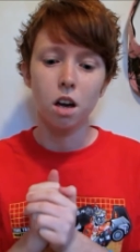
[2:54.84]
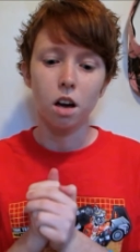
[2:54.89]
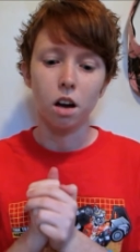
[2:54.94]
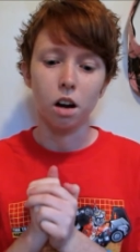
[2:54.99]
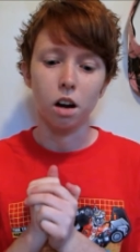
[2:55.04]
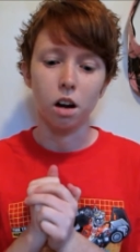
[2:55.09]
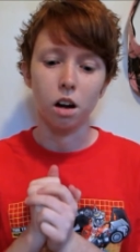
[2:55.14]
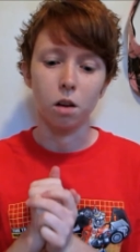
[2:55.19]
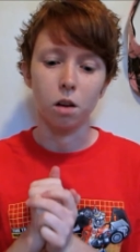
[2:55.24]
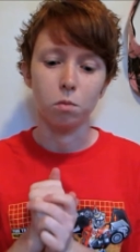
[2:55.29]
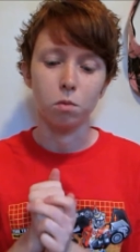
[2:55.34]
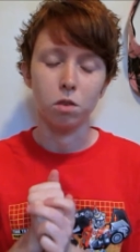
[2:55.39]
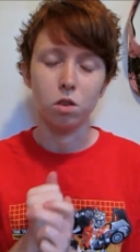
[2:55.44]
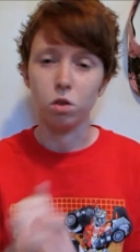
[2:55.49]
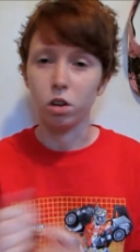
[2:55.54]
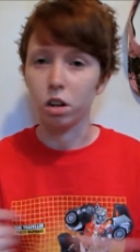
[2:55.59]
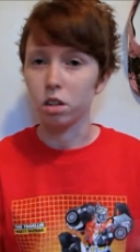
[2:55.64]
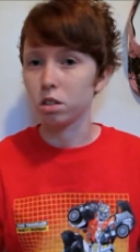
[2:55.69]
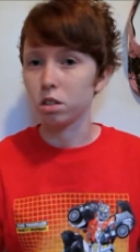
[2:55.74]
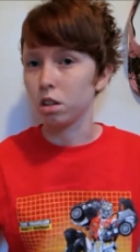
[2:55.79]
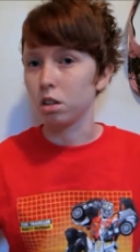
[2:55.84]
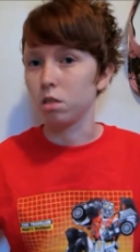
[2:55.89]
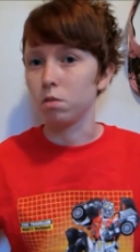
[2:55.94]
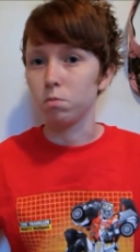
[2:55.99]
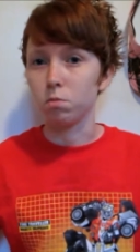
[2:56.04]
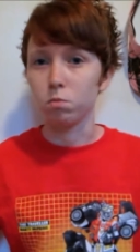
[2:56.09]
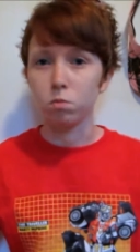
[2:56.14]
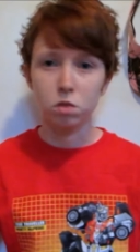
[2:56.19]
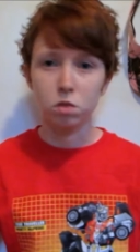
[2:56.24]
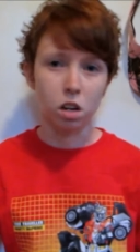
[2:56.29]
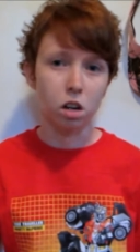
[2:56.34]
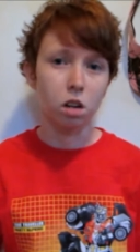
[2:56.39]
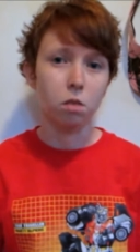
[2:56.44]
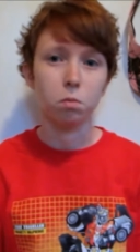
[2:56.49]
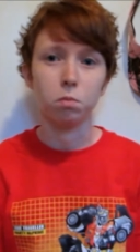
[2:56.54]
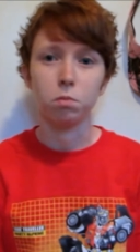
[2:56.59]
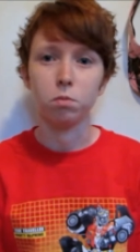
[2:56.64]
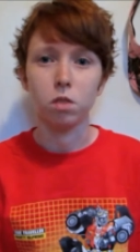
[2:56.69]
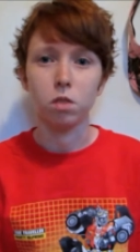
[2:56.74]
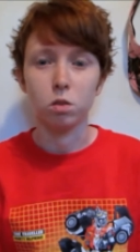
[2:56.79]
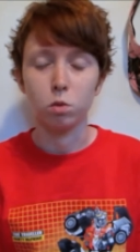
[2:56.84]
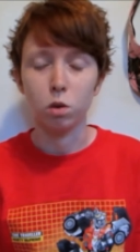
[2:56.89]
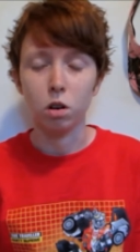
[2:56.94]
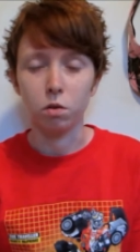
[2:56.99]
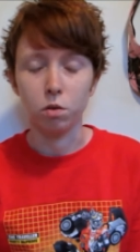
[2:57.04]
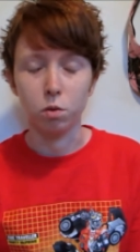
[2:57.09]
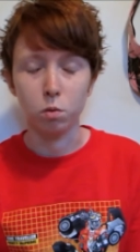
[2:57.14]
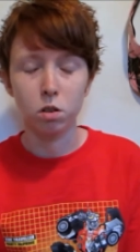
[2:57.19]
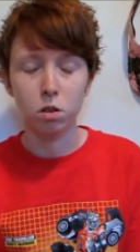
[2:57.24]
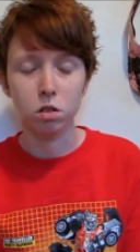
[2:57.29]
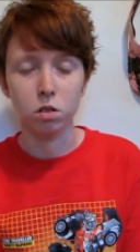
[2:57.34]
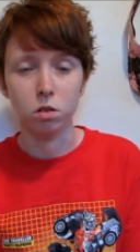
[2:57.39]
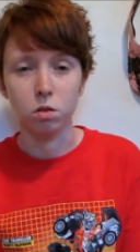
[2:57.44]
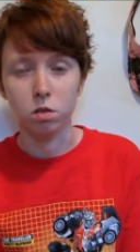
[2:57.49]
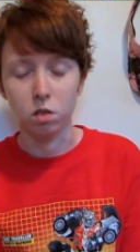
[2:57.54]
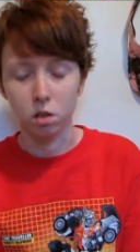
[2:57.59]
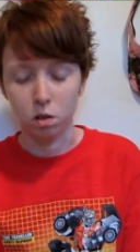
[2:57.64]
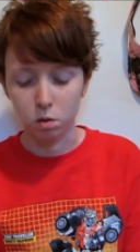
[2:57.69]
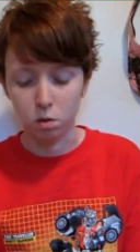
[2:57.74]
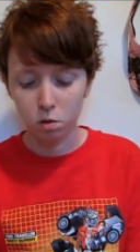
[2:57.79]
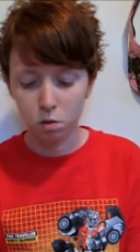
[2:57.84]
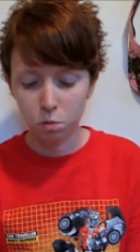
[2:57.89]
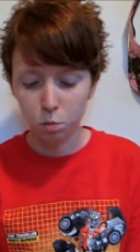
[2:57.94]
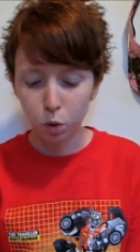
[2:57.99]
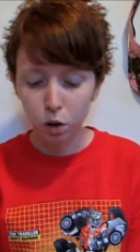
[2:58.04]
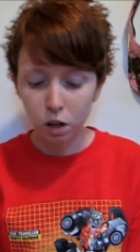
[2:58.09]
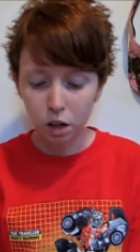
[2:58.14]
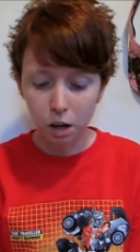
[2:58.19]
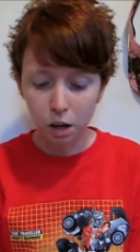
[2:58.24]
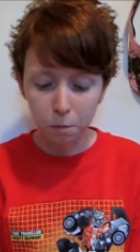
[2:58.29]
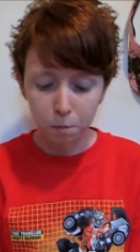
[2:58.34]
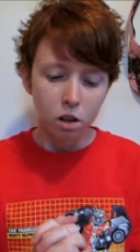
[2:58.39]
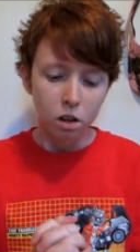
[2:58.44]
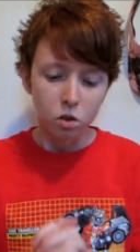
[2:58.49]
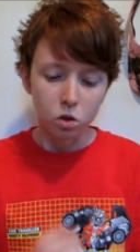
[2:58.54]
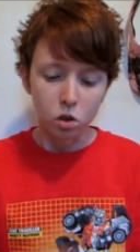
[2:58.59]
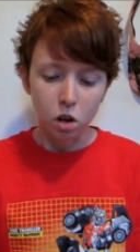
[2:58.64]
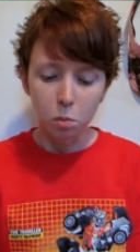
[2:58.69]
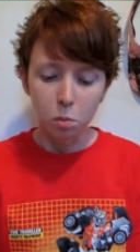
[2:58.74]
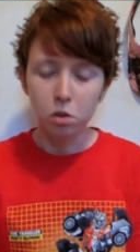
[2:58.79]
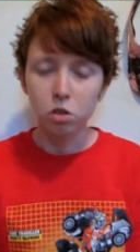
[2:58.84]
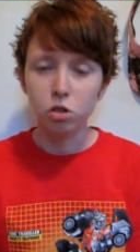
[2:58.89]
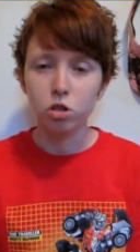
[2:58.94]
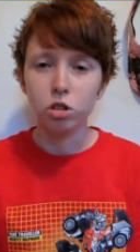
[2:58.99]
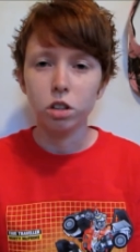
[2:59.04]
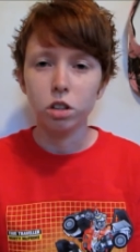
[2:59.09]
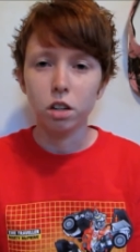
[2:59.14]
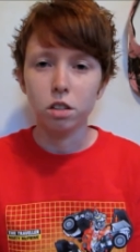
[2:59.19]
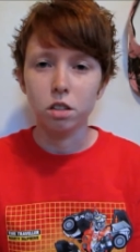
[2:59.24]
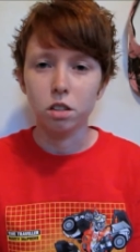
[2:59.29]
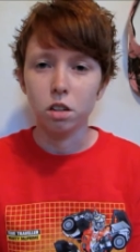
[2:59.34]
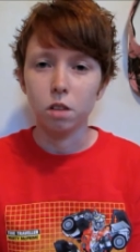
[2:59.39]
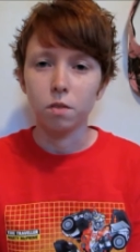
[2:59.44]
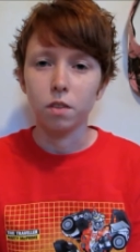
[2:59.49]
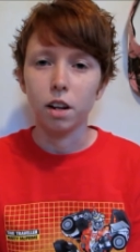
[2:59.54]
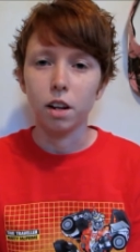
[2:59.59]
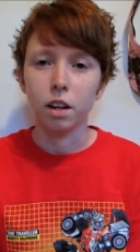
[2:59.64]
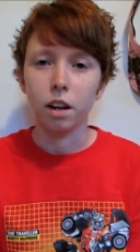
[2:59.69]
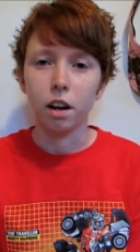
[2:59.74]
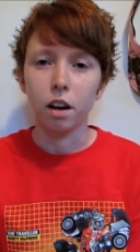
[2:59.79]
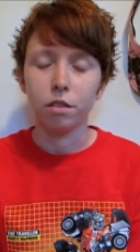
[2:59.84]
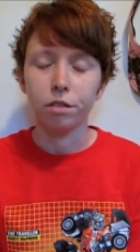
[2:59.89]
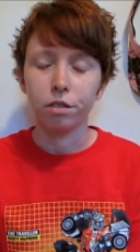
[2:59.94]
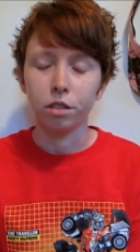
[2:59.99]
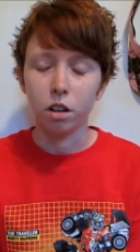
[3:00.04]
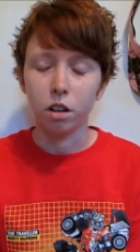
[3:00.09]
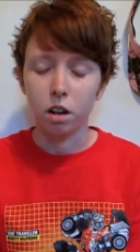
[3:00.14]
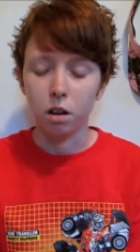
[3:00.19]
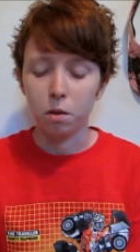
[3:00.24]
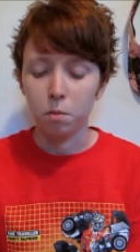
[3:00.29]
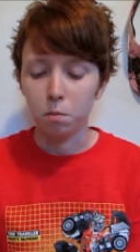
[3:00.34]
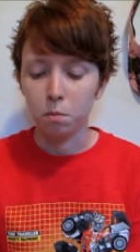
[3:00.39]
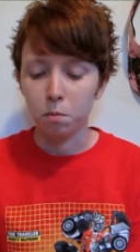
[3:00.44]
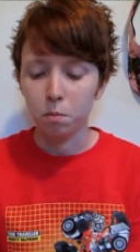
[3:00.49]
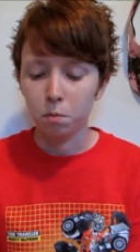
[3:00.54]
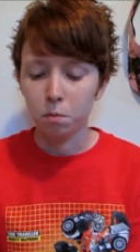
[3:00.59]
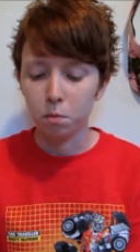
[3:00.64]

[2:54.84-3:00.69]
And you guys can sign up as well if you want to, so pretty neat. So now I'm going to show you guys the stuff that I got from